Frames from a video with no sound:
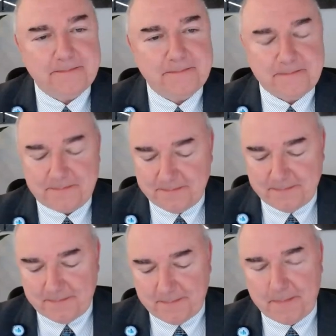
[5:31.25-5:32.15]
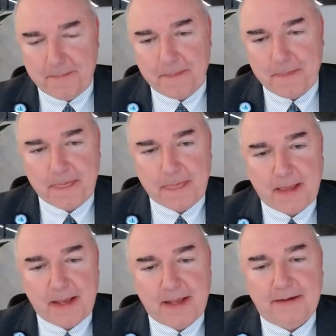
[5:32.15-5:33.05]

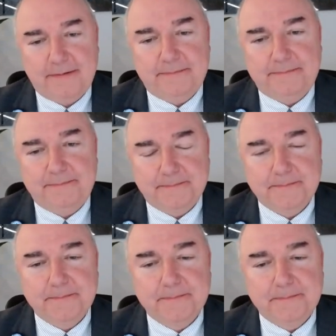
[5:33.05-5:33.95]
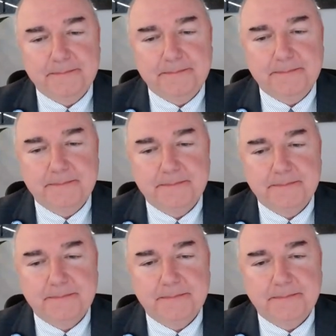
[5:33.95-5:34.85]

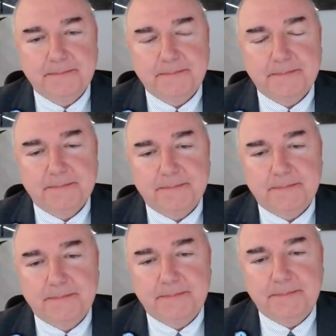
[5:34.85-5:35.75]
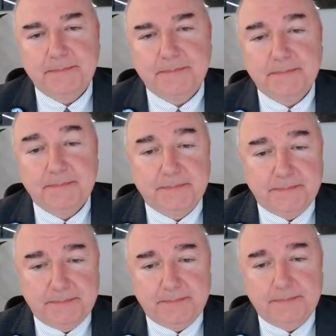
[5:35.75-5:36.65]

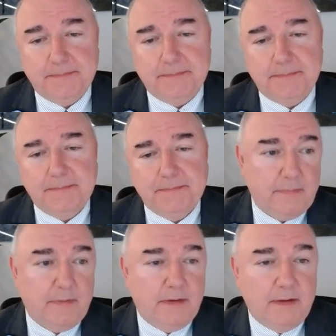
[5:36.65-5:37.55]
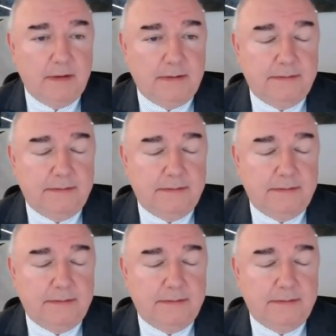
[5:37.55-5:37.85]
(silent)